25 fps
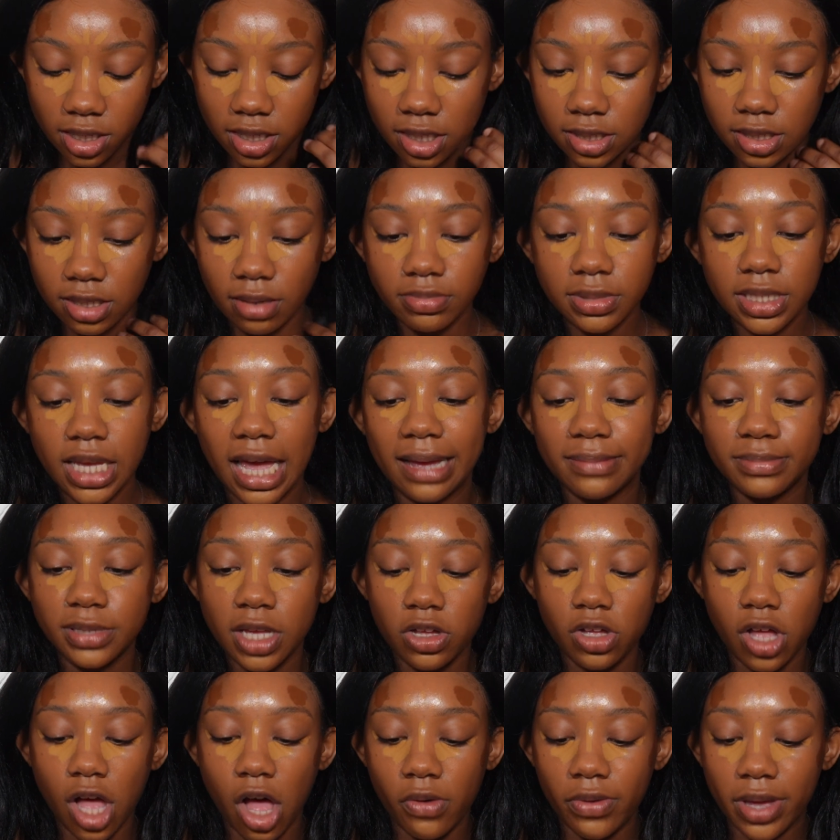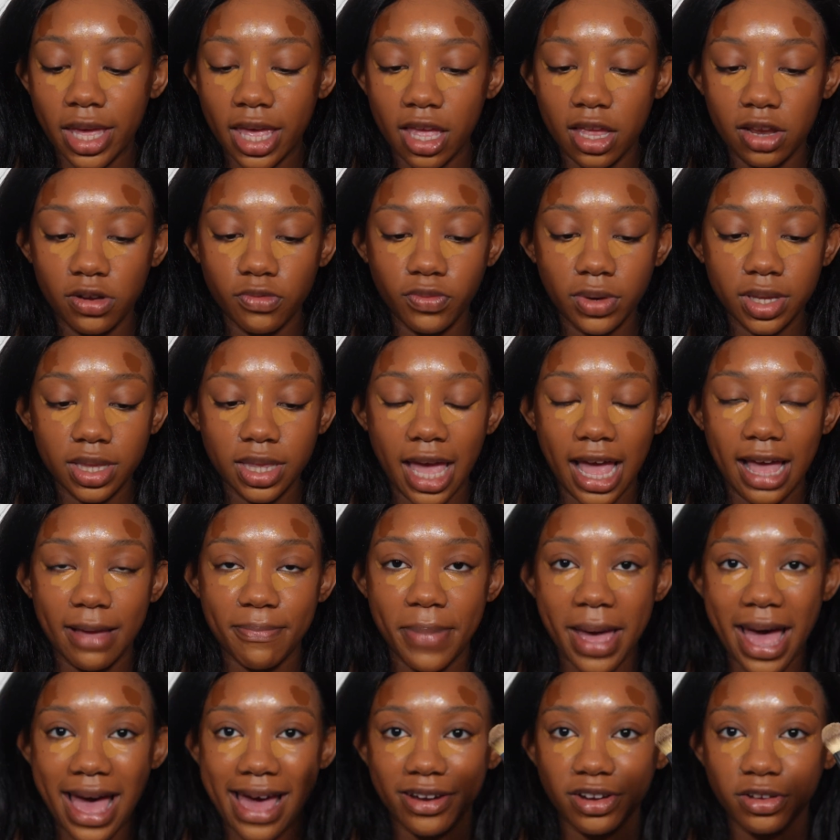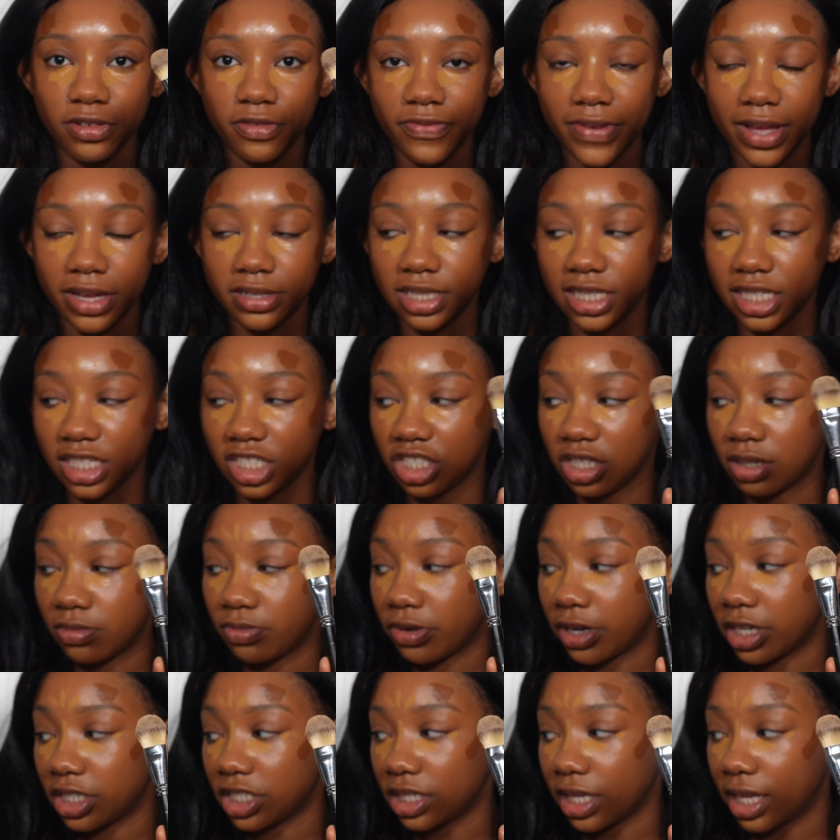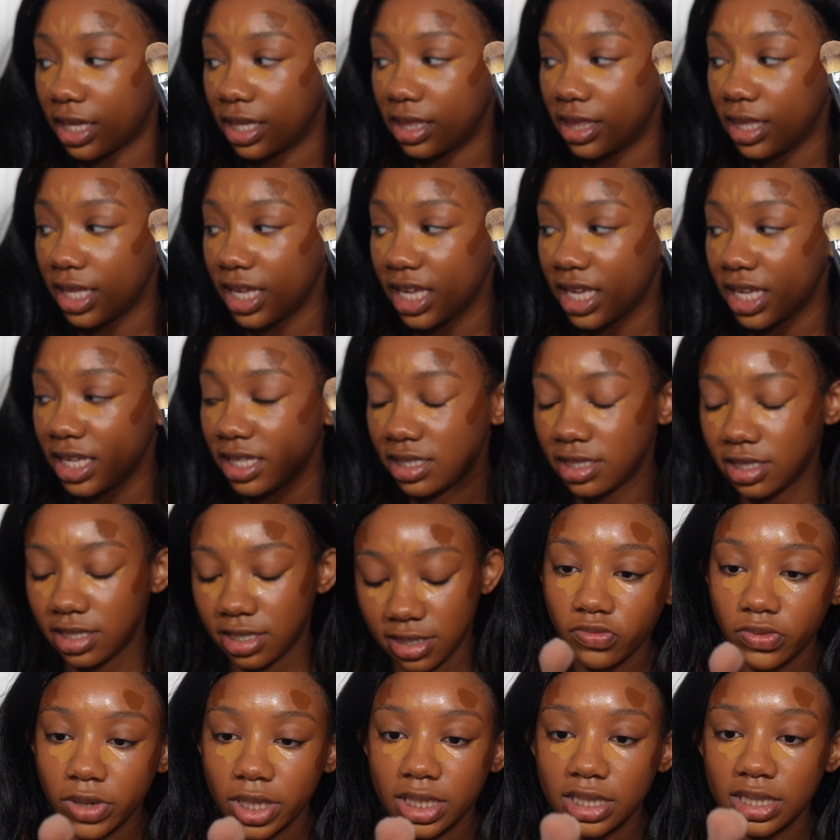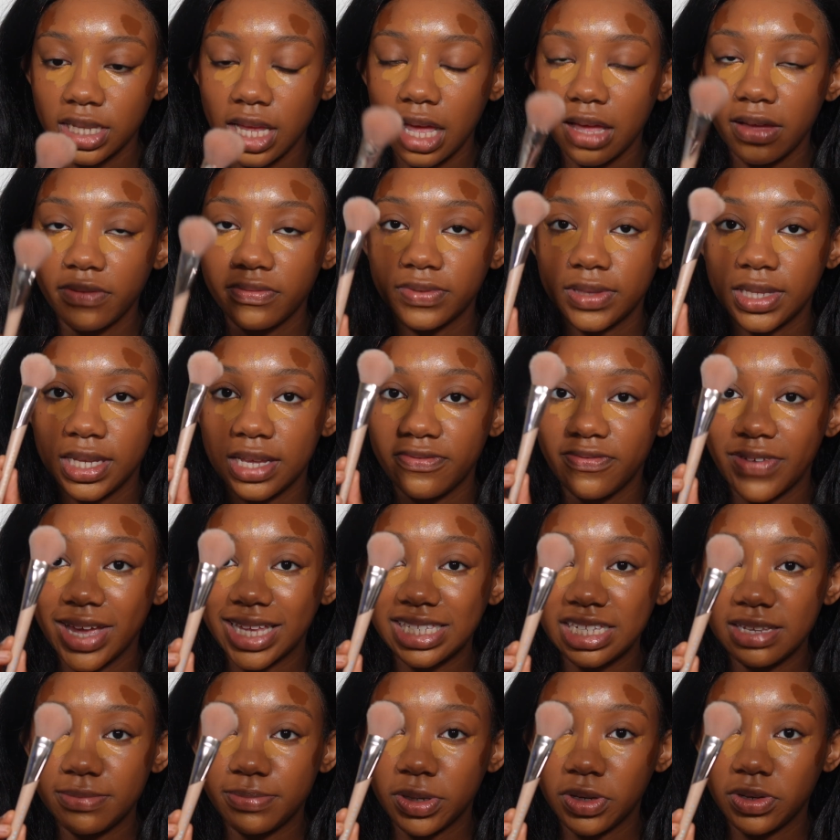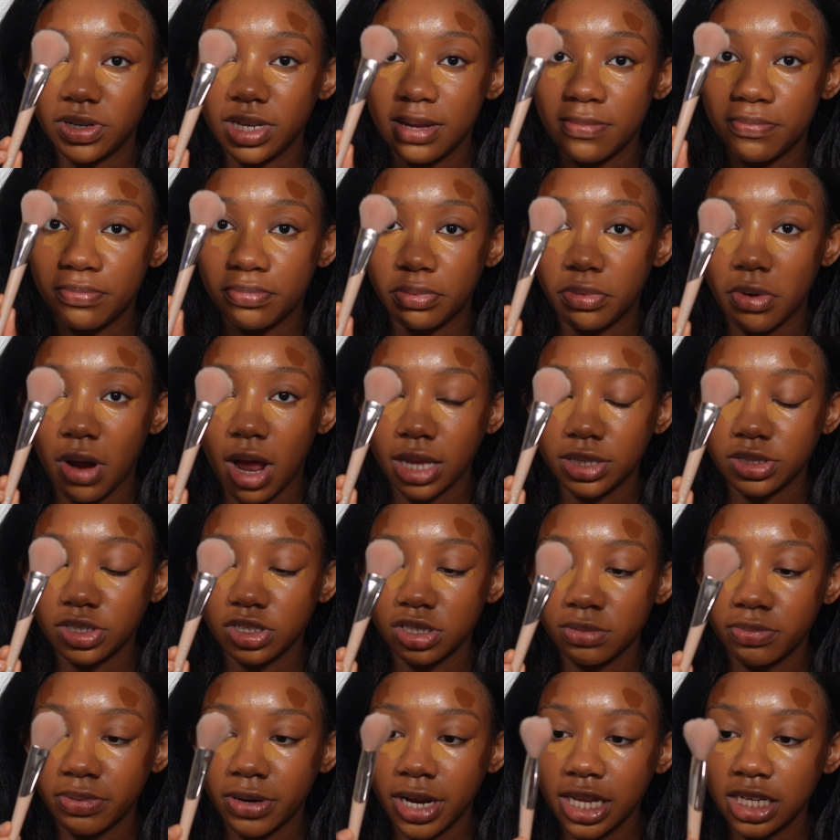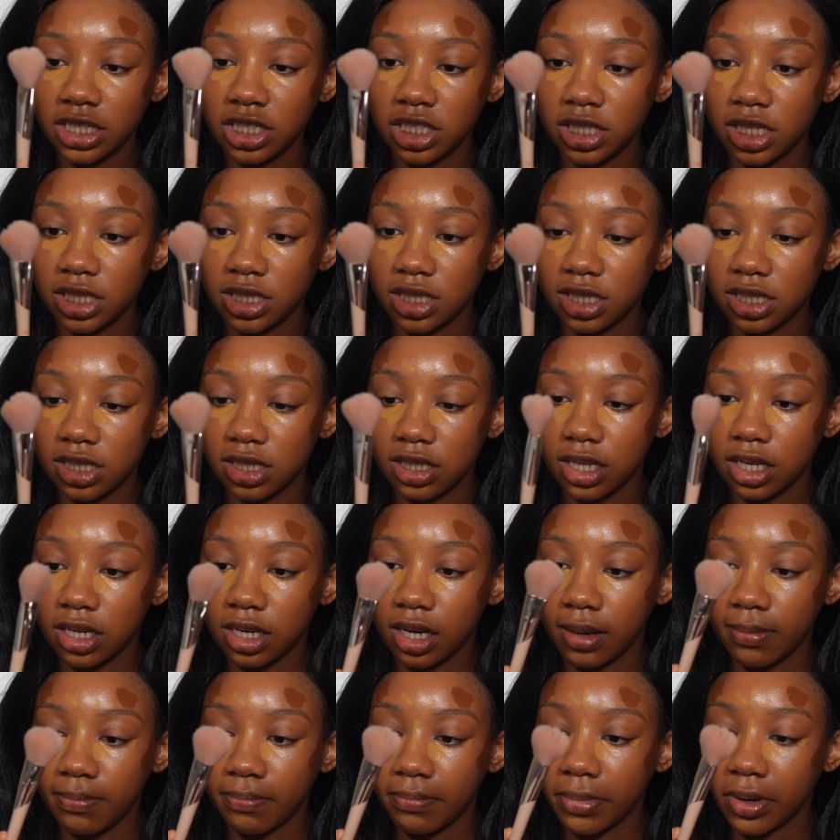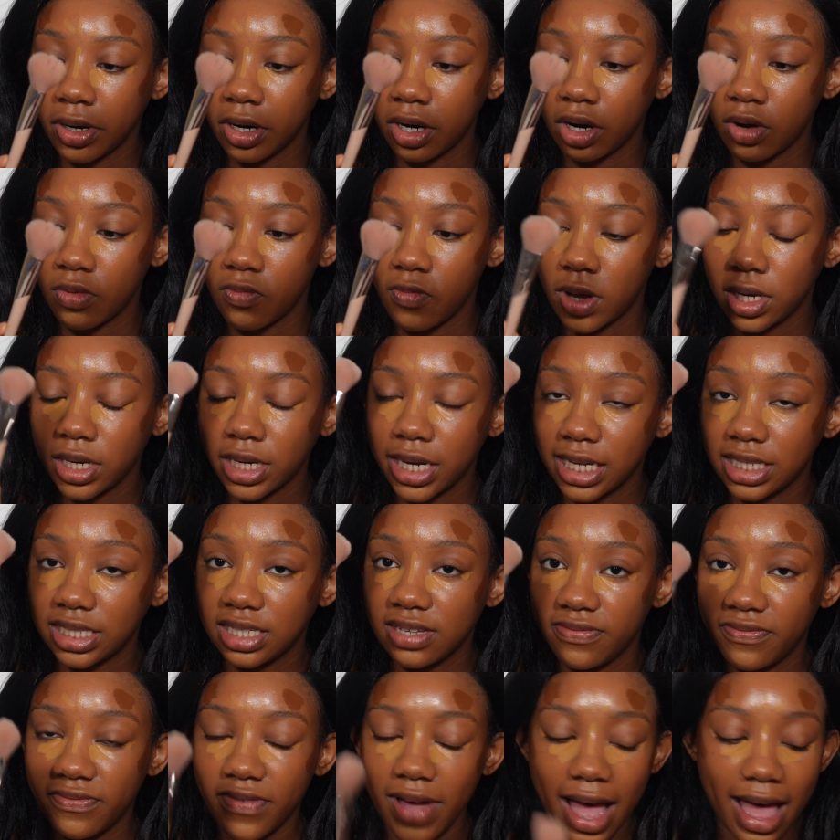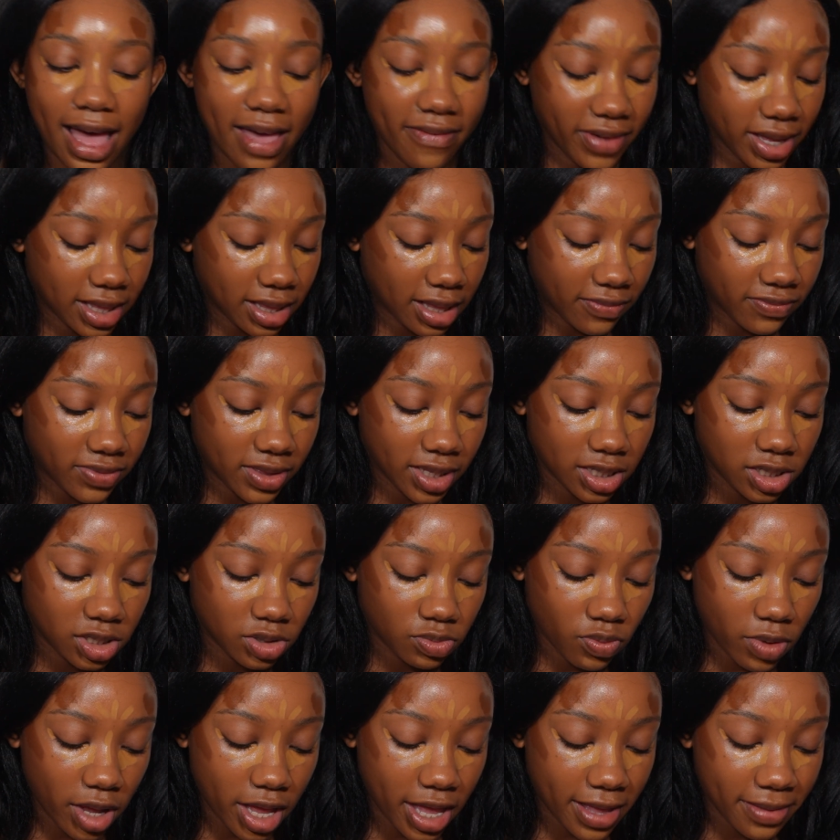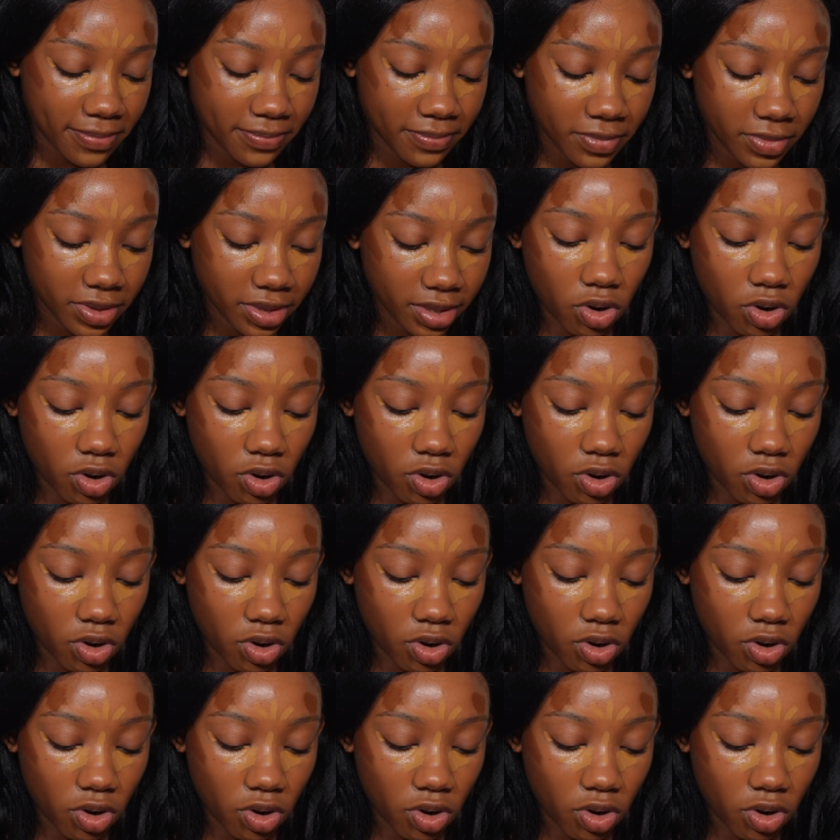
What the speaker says: Sometimes I'll go in with a paddle foundation brush like this. I really love the Fenty Beauty bronzer brush. This is the number 195. I love this one.